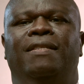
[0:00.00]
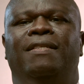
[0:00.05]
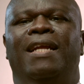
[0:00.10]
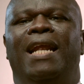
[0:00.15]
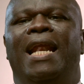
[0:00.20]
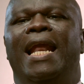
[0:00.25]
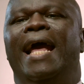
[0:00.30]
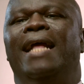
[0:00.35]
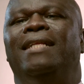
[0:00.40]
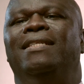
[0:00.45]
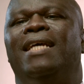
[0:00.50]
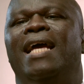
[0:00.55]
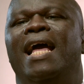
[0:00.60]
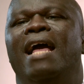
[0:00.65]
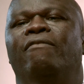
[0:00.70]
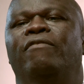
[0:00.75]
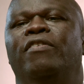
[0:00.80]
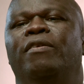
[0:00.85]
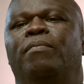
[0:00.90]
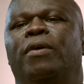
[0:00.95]
to let
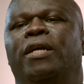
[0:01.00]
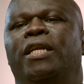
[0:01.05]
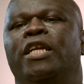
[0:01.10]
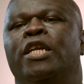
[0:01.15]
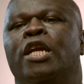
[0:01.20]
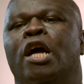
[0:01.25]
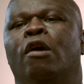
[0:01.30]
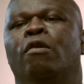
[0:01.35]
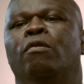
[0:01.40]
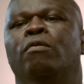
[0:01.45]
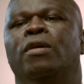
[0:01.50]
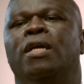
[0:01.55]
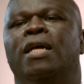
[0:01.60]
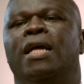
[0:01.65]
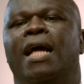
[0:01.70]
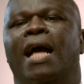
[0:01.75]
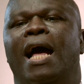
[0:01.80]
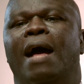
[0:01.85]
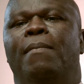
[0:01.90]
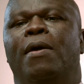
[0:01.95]
everybody know
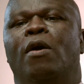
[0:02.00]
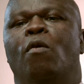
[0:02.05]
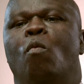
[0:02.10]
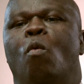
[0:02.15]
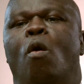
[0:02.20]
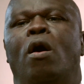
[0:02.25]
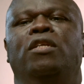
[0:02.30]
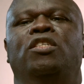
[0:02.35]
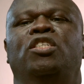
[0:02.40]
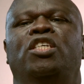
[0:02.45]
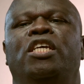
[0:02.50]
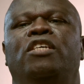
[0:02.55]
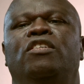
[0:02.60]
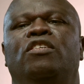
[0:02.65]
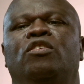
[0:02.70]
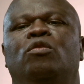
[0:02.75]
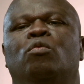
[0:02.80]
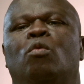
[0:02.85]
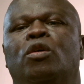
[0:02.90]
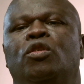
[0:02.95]
about what
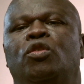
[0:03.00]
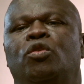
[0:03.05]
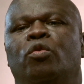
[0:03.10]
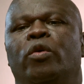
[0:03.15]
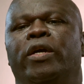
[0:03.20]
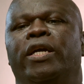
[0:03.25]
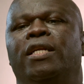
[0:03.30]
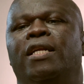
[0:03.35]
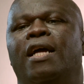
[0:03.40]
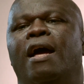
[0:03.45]
Jesus was doing